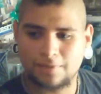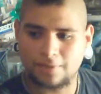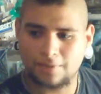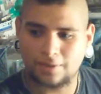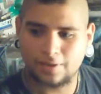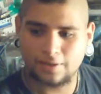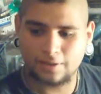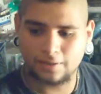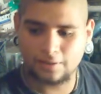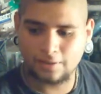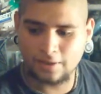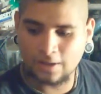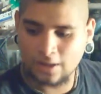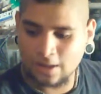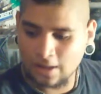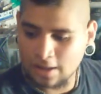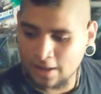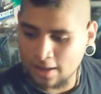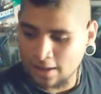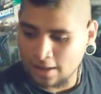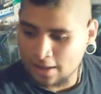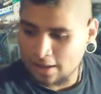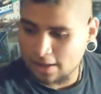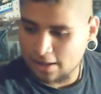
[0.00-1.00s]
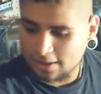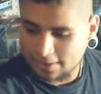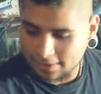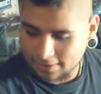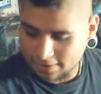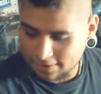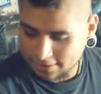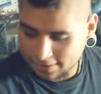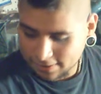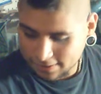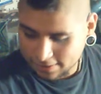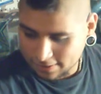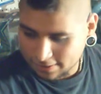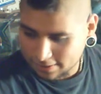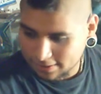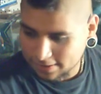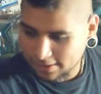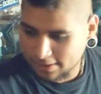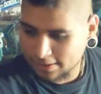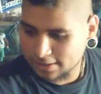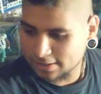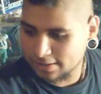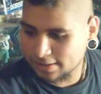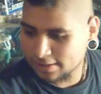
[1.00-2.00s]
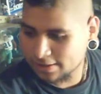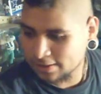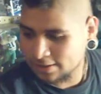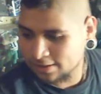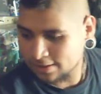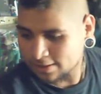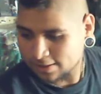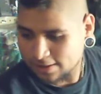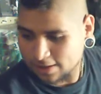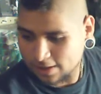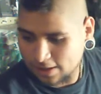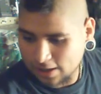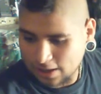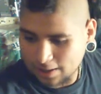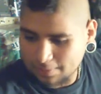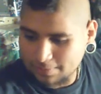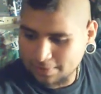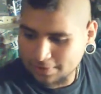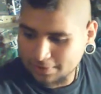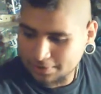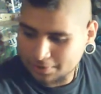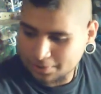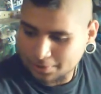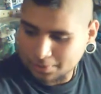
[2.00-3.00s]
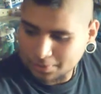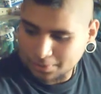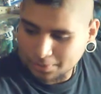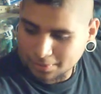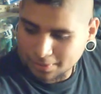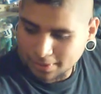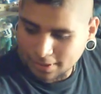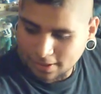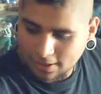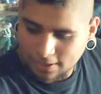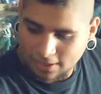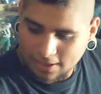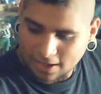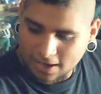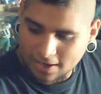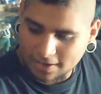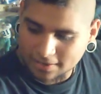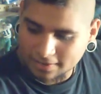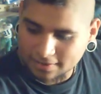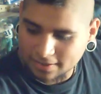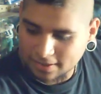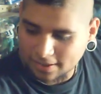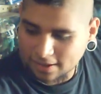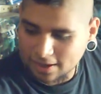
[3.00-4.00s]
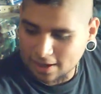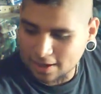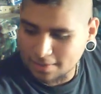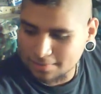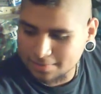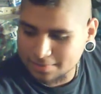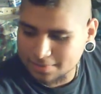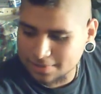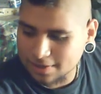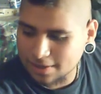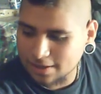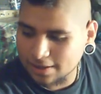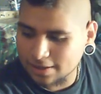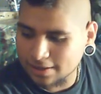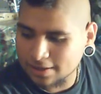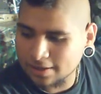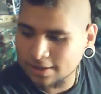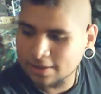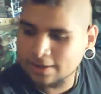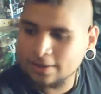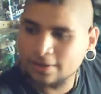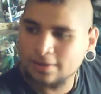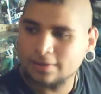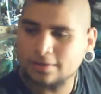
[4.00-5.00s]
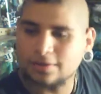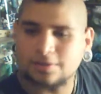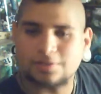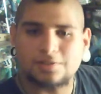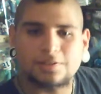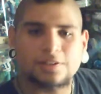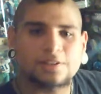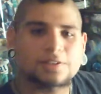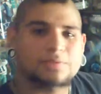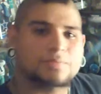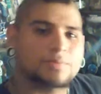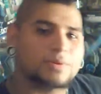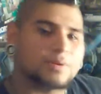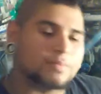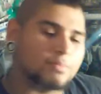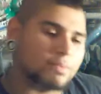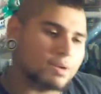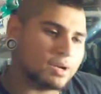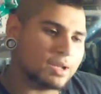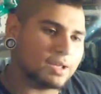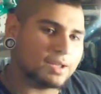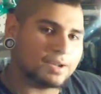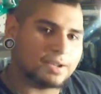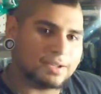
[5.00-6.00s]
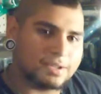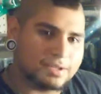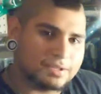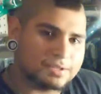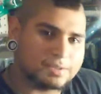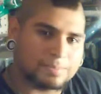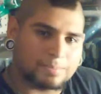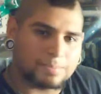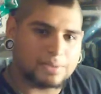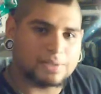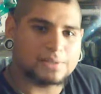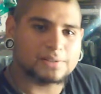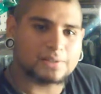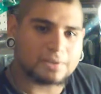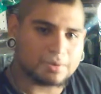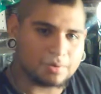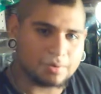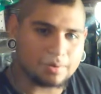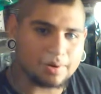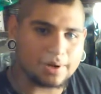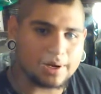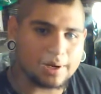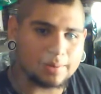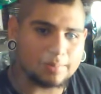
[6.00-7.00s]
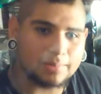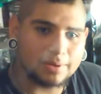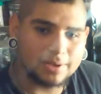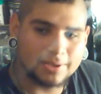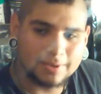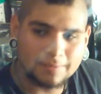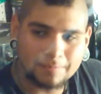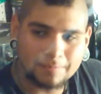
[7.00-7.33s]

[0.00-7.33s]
Now, I've been told a lot of times that the Shakespeare brand is a piece of crap.